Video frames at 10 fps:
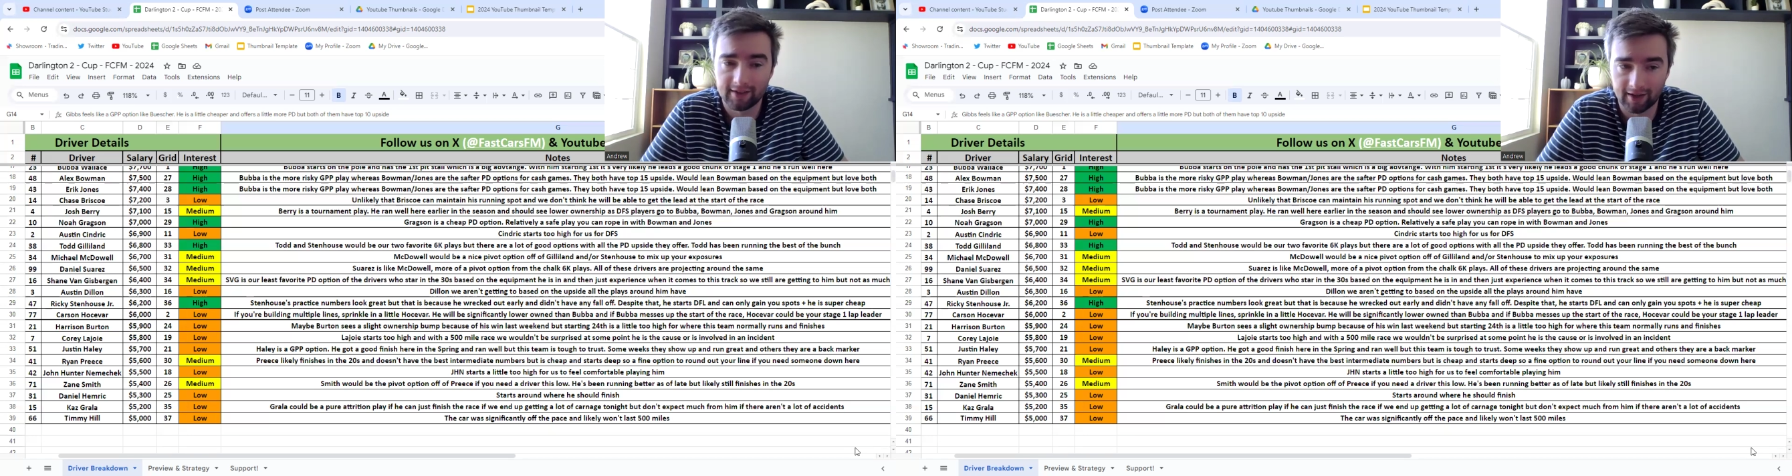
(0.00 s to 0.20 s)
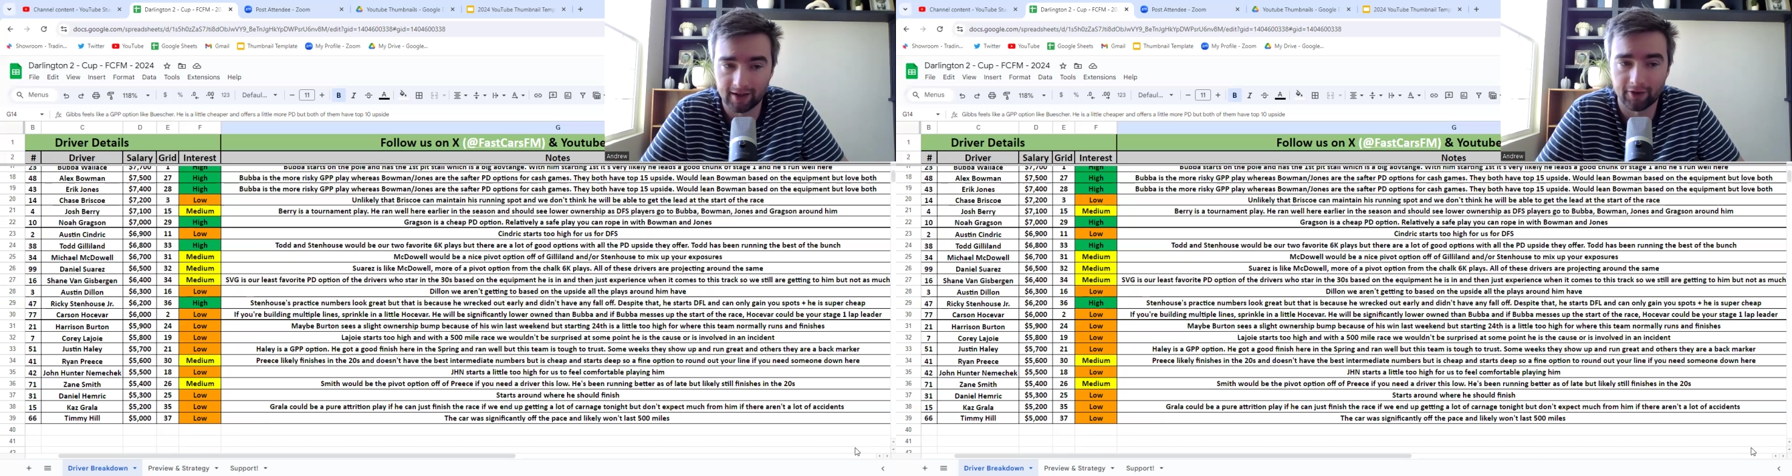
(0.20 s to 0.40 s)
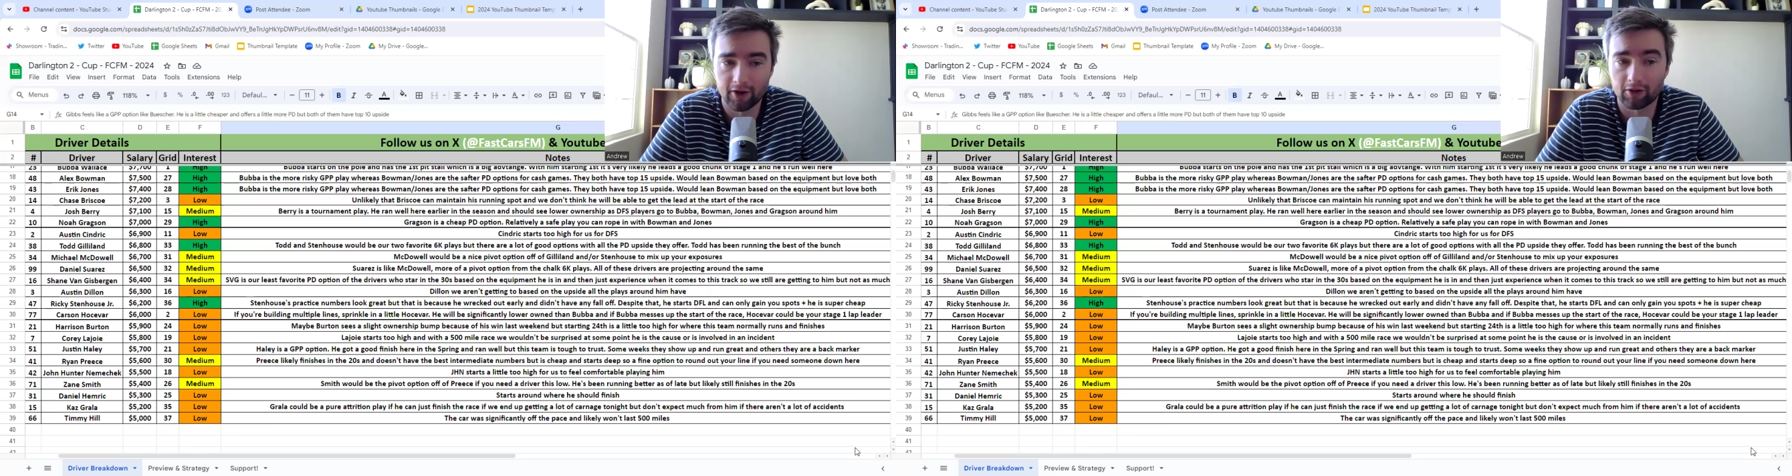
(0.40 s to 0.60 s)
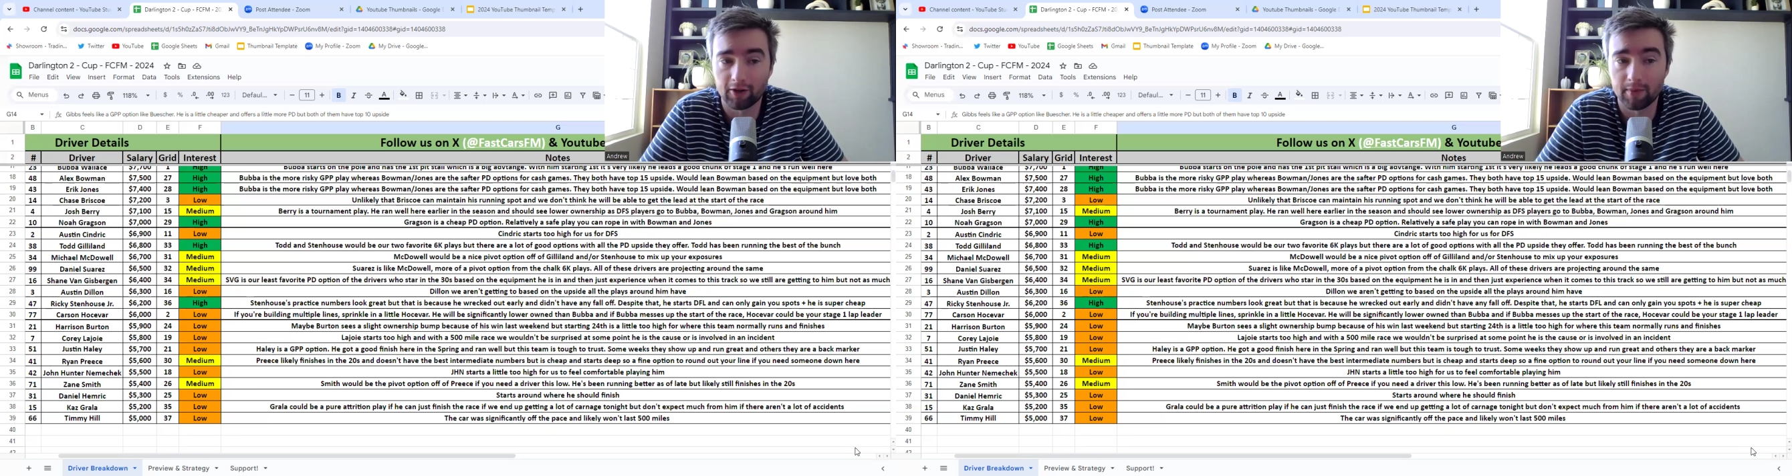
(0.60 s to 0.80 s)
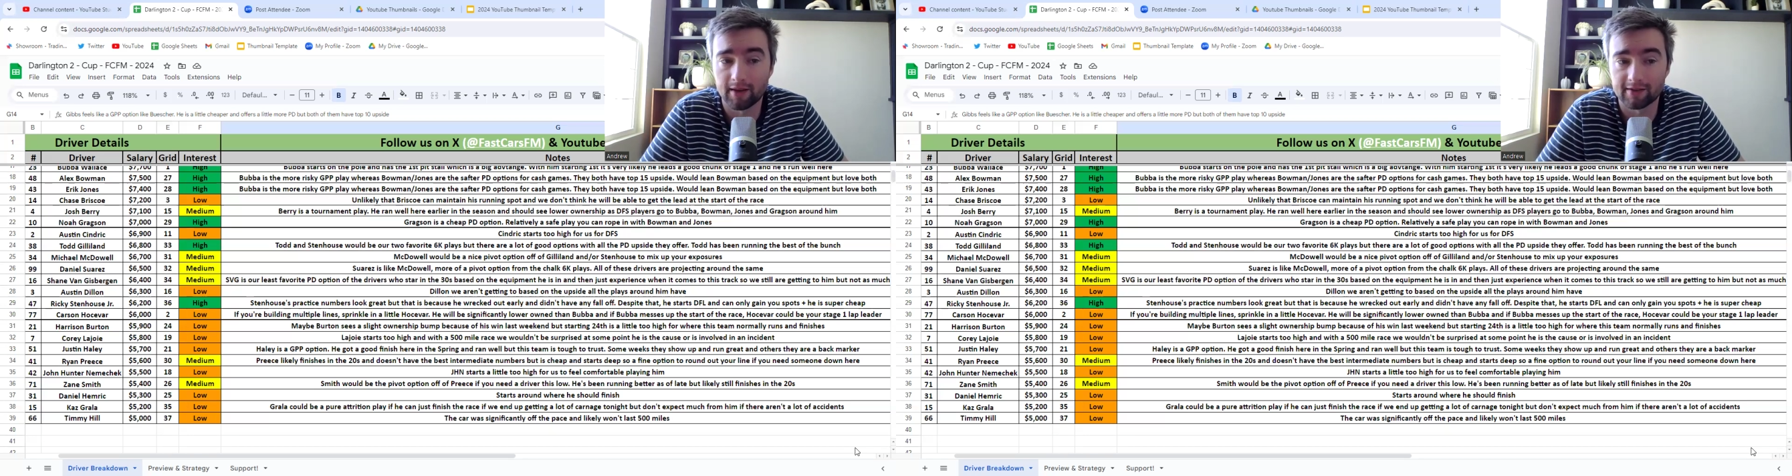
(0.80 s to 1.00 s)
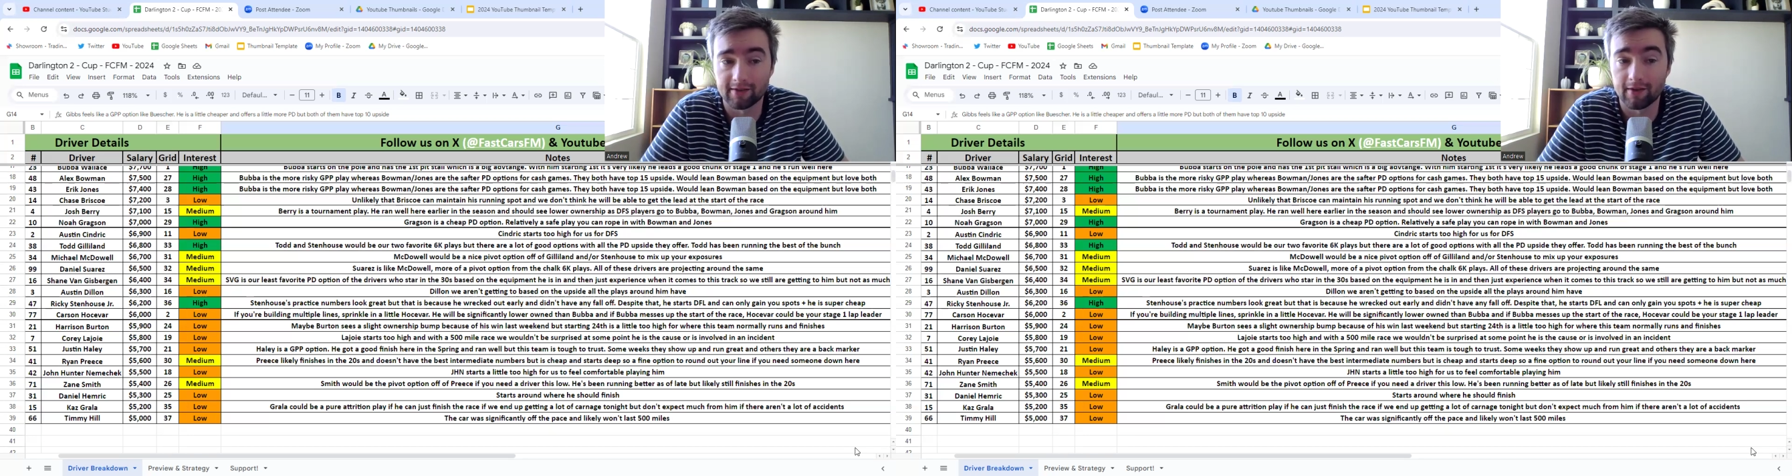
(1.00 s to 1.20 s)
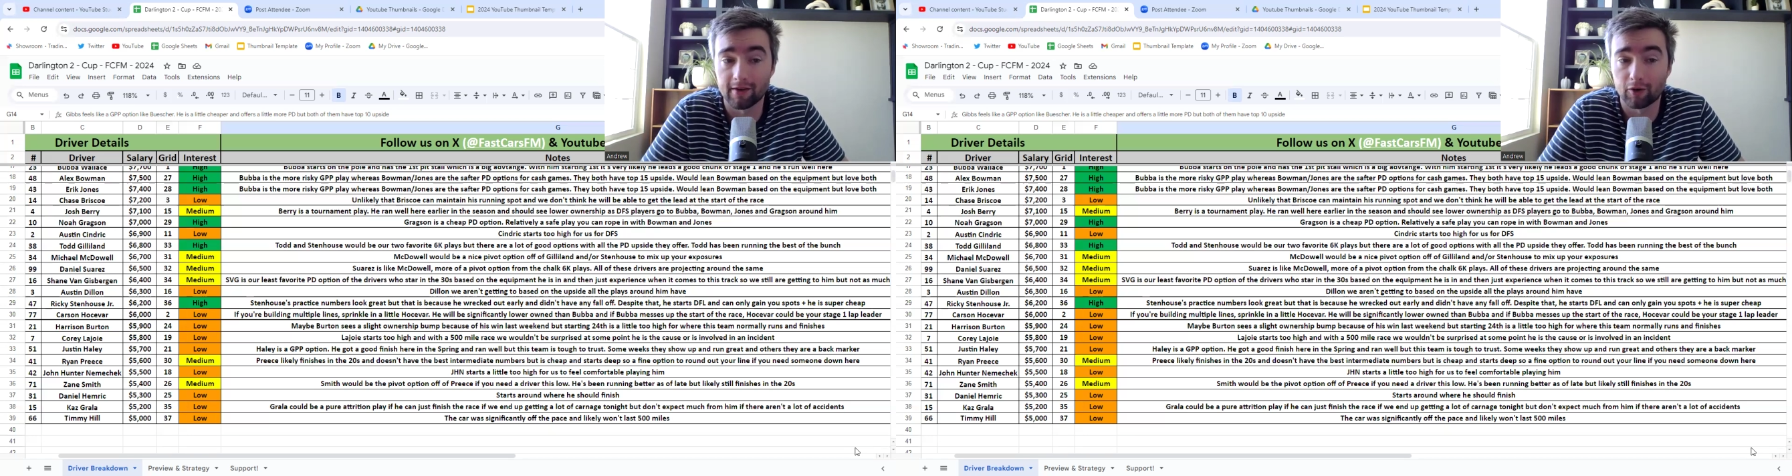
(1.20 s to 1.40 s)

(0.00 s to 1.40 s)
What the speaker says: Not only because of the